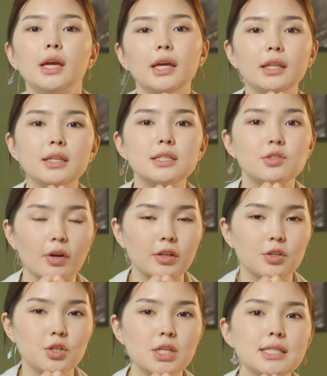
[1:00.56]
In this
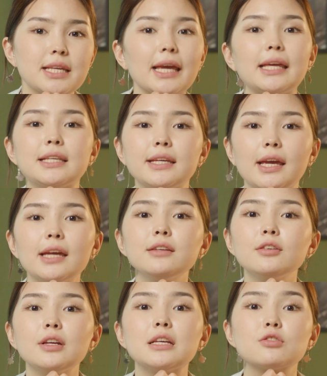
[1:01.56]
strategy, the
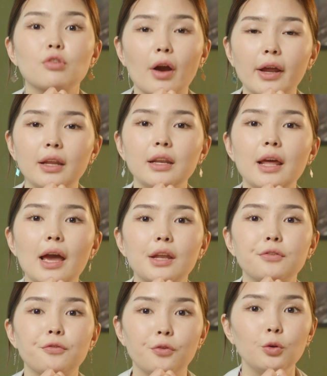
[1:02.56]
indicator is running
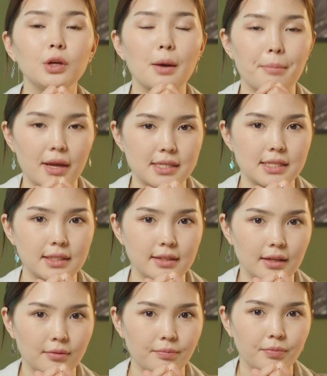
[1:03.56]
at full
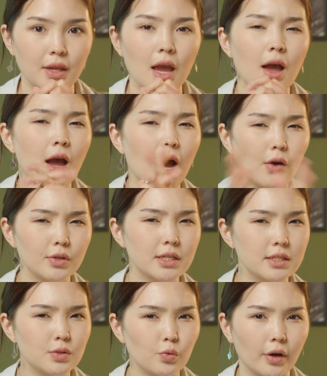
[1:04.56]
capacity. How
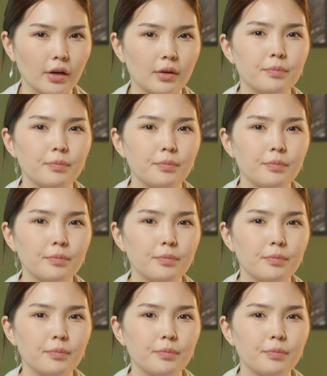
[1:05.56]
does it work?